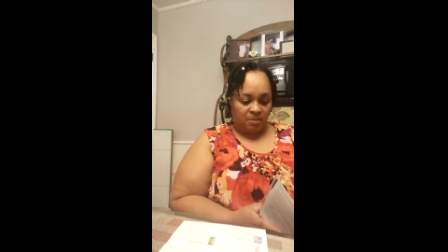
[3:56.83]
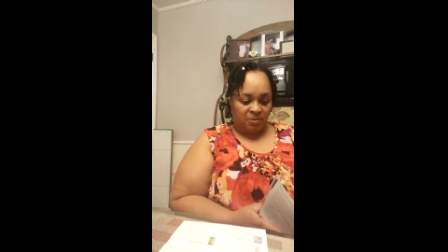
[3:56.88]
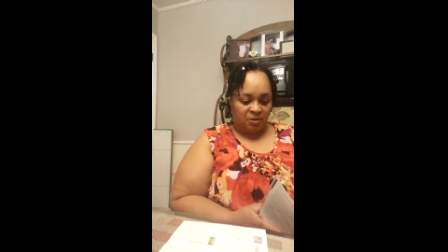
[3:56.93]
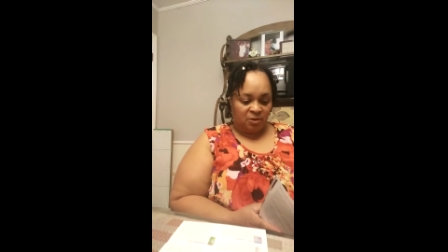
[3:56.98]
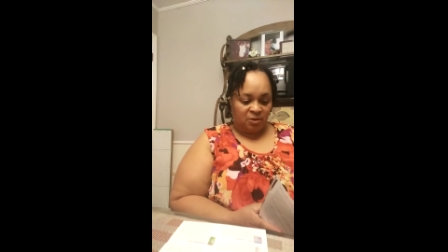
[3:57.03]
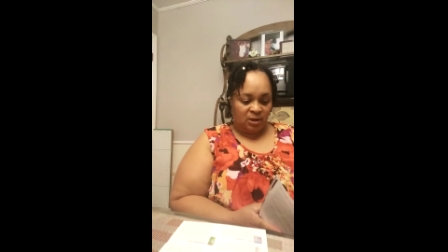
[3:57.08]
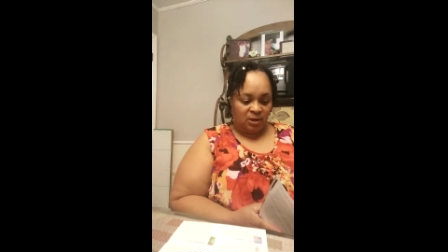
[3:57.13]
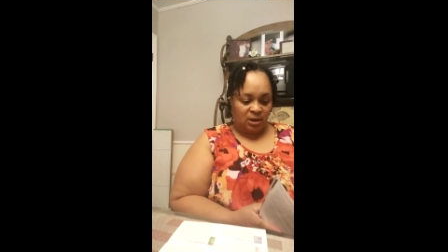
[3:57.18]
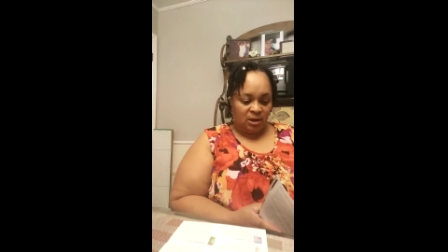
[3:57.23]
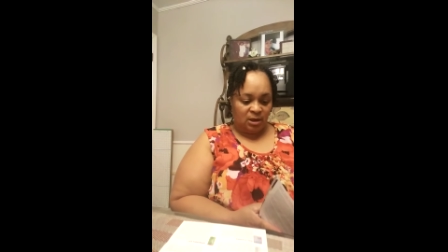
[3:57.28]

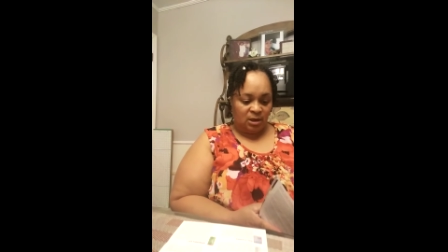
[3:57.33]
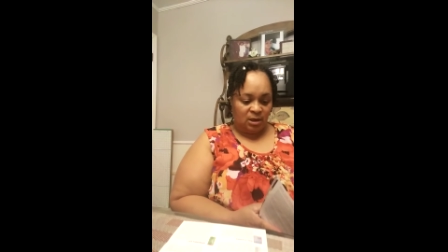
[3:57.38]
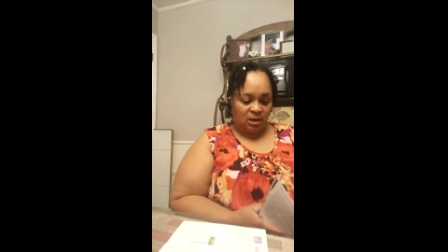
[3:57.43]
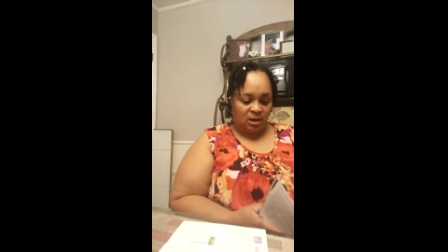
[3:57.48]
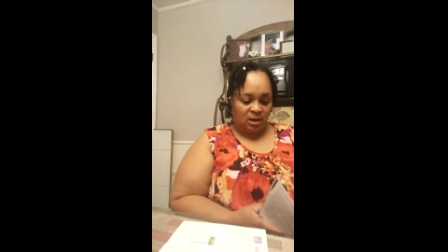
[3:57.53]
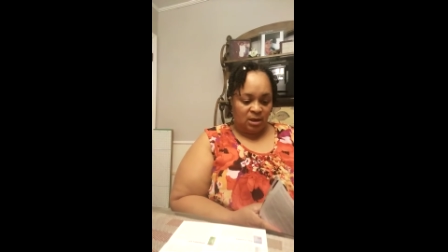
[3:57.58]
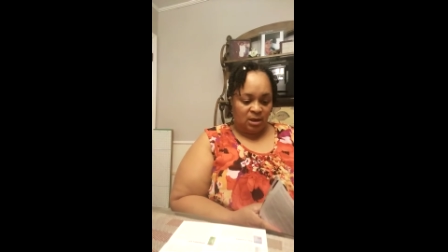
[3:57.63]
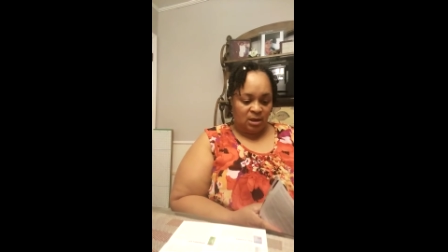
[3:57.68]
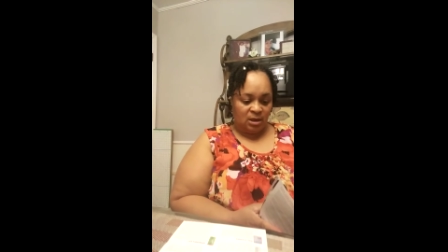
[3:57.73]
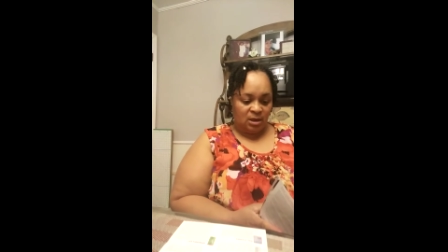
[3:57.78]

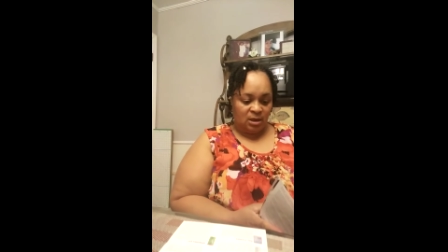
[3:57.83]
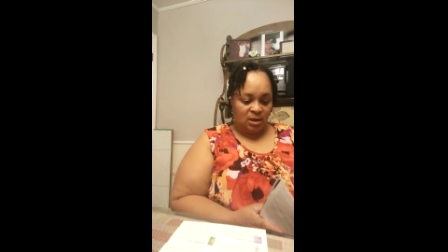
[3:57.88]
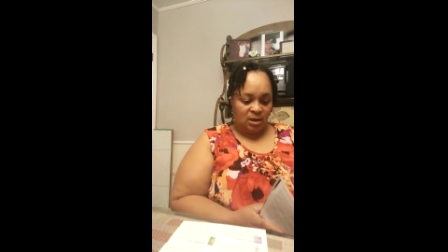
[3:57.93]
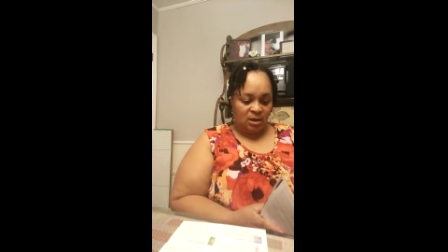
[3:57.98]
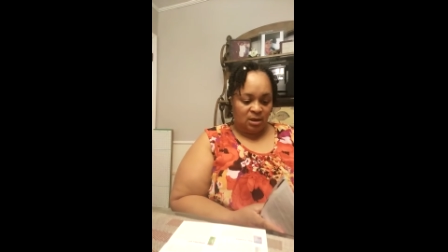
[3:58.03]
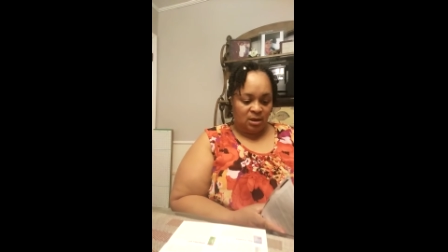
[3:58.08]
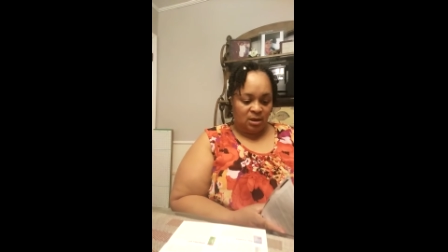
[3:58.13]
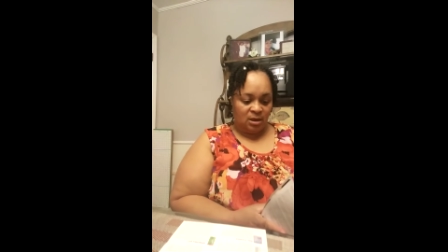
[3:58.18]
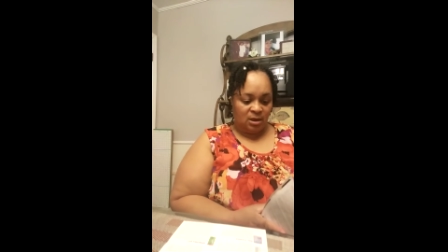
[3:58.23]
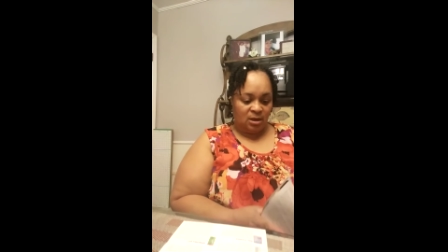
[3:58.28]

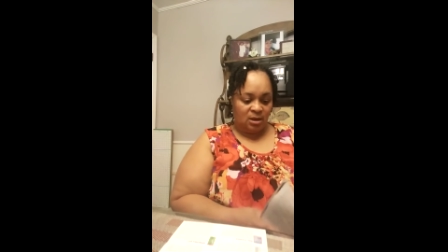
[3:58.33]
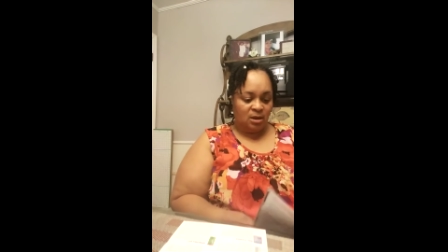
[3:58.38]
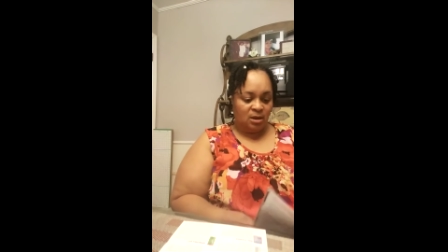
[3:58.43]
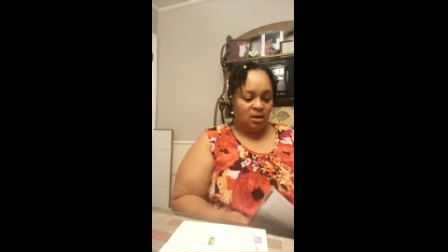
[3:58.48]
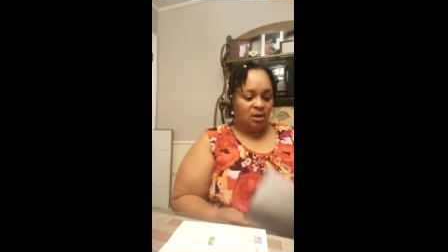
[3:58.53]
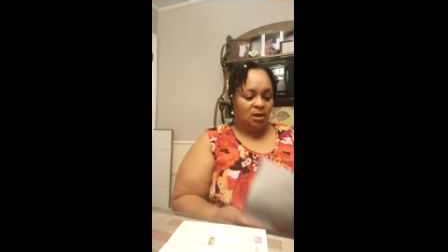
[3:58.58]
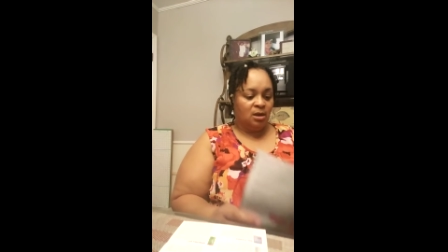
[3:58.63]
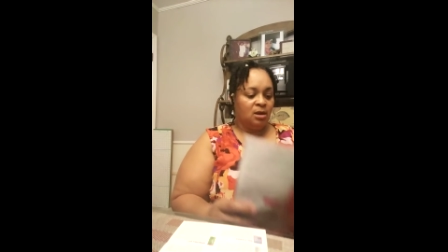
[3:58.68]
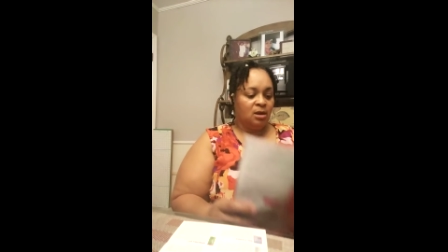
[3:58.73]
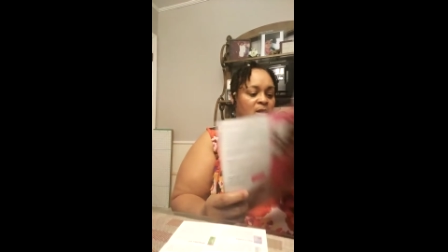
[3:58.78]

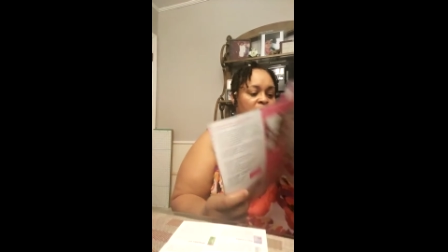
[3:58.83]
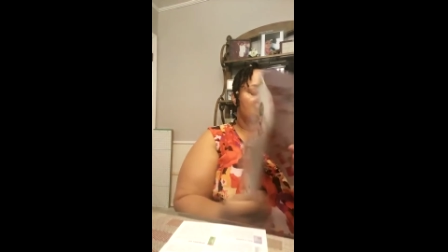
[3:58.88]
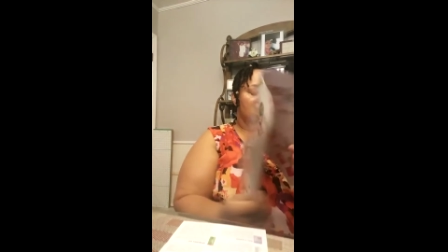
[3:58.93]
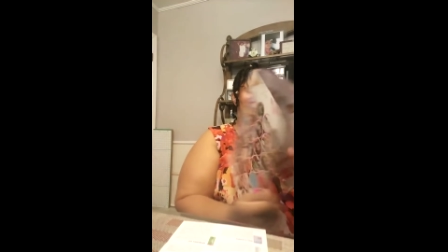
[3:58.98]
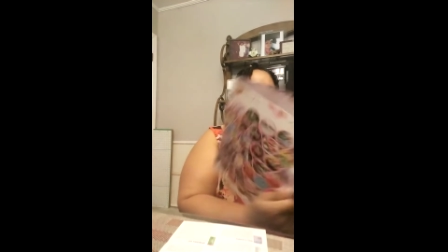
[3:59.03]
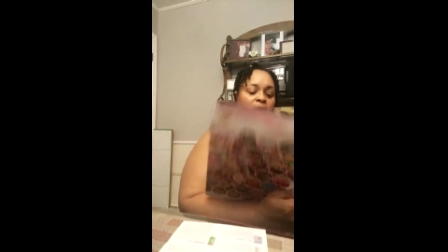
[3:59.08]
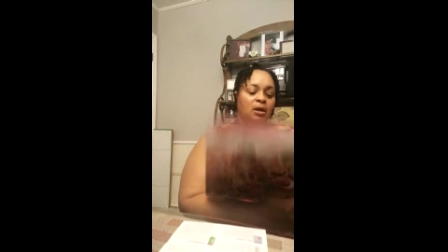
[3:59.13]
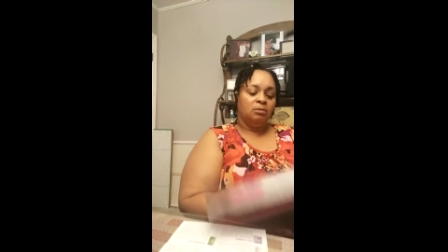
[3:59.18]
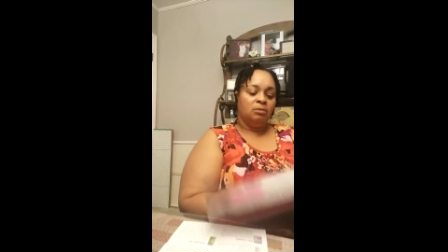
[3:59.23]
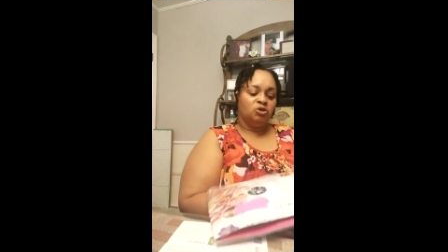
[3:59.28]
thinking,
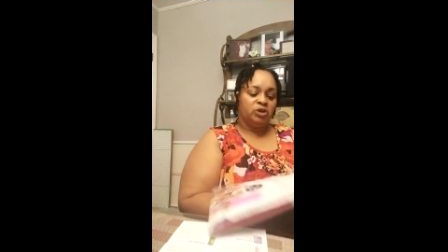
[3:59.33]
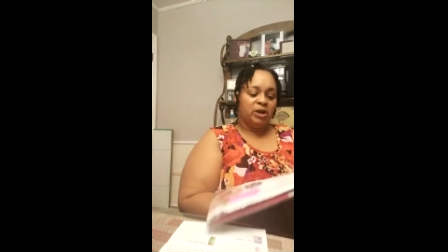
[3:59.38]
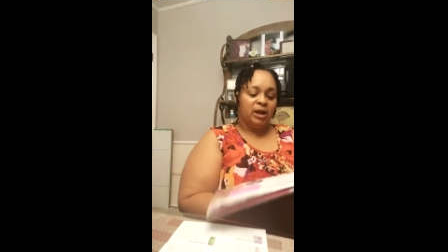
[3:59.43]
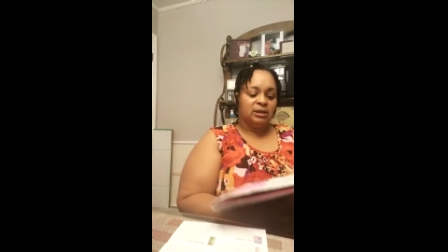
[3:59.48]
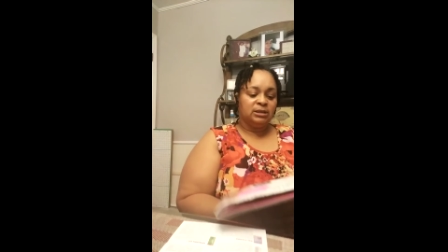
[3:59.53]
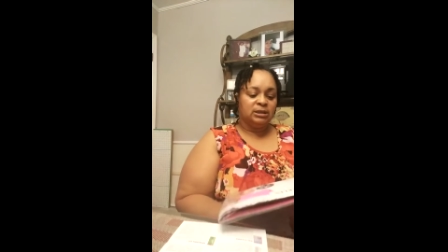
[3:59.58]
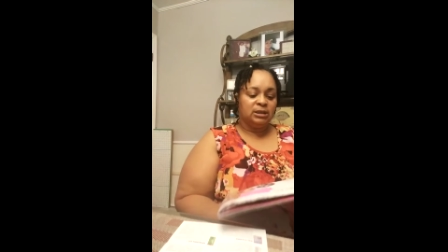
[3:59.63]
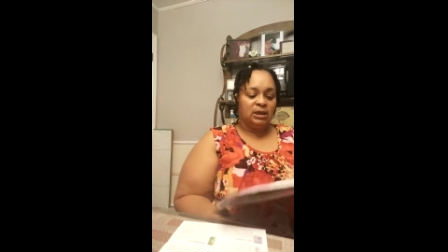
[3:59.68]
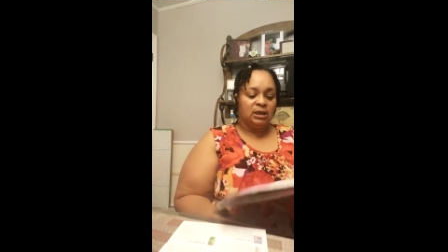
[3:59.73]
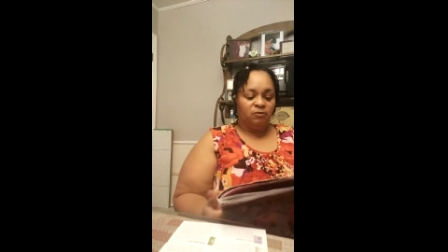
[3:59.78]
I'm
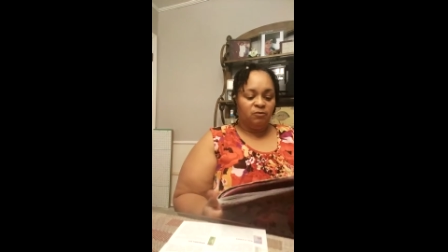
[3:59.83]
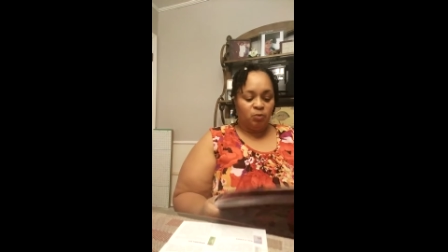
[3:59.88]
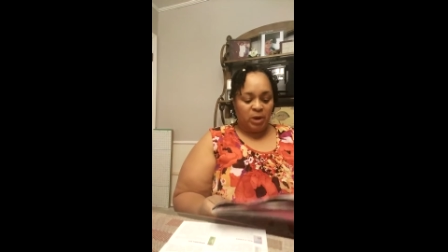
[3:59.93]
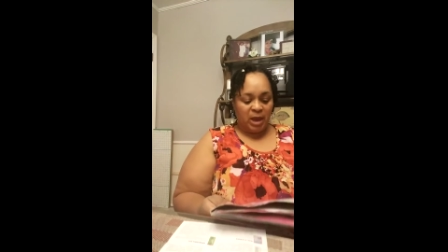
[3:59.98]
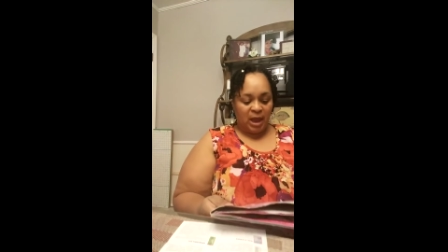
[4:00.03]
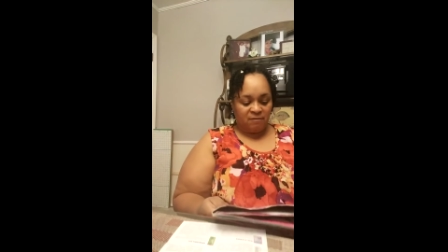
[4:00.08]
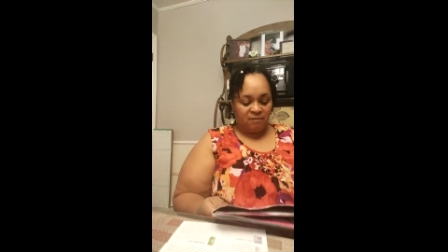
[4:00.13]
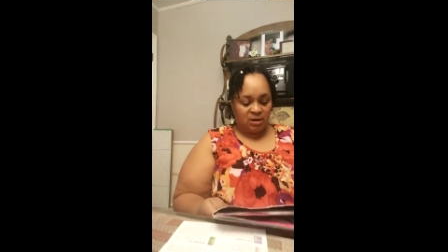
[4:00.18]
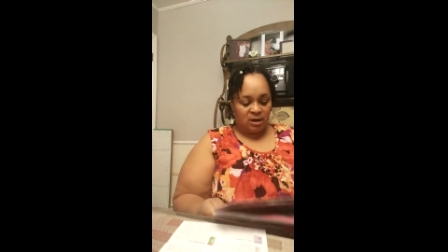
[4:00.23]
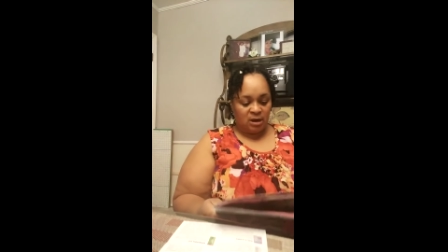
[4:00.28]
trying to see if
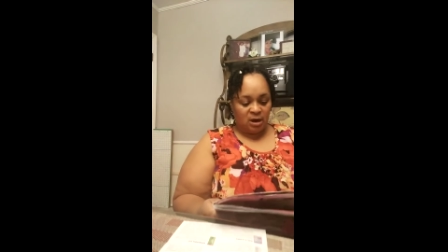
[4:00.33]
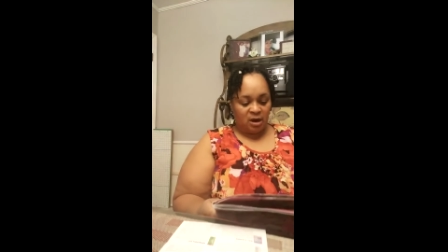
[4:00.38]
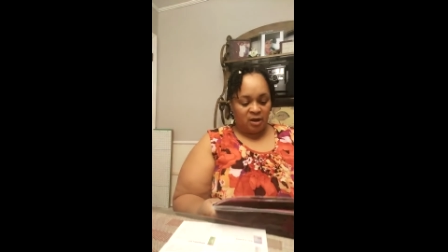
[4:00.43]
we have any